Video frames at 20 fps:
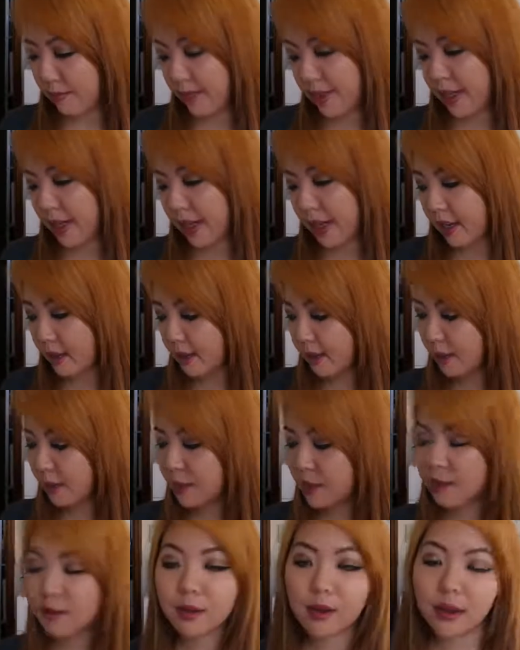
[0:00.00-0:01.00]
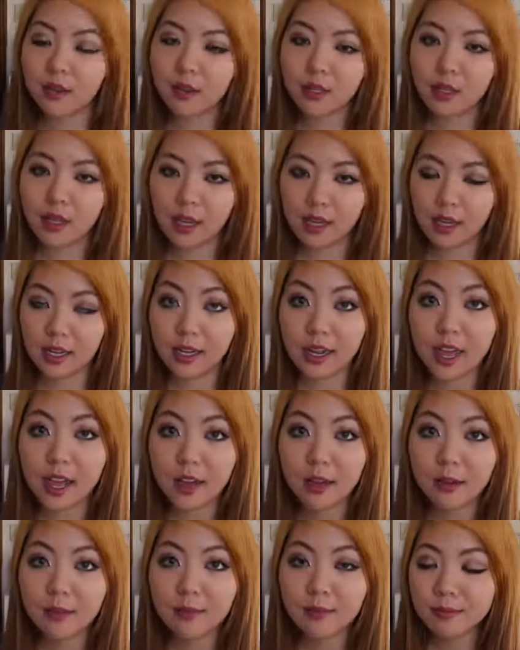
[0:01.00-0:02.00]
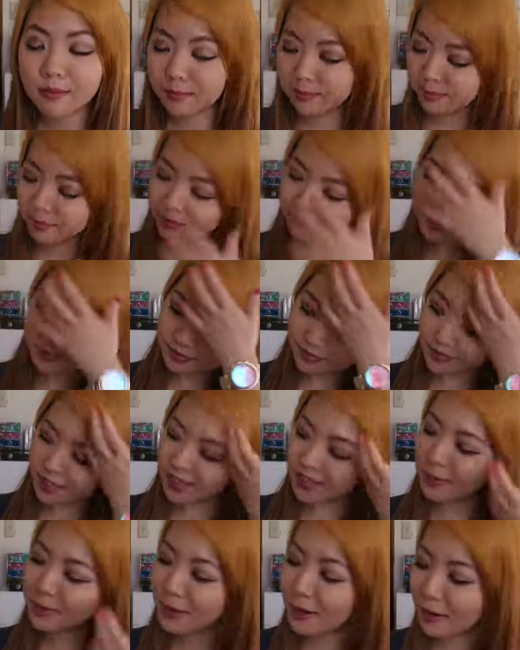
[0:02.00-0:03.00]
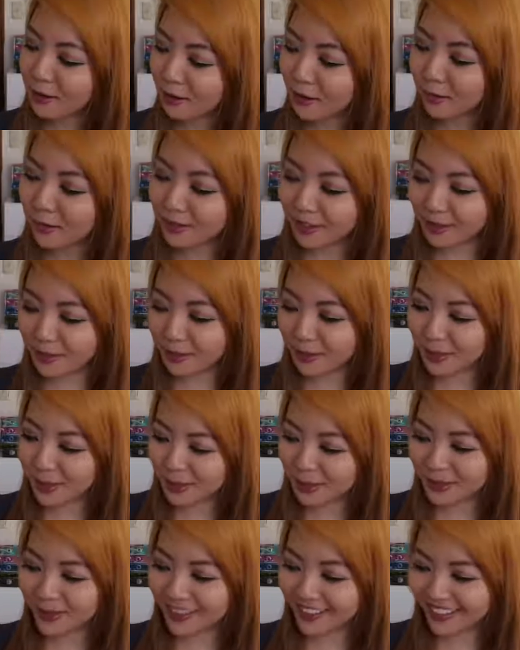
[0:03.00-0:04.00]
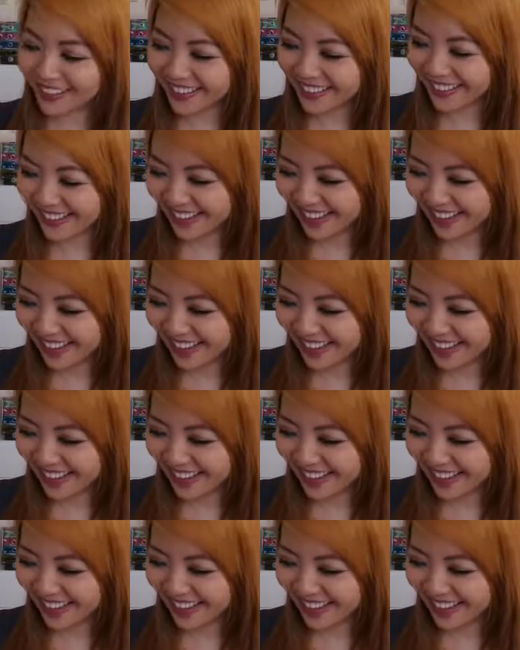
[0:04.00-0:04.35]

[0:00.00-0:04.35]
but I don't know what's going on with the lighting now because I'm a horrible YouTuber.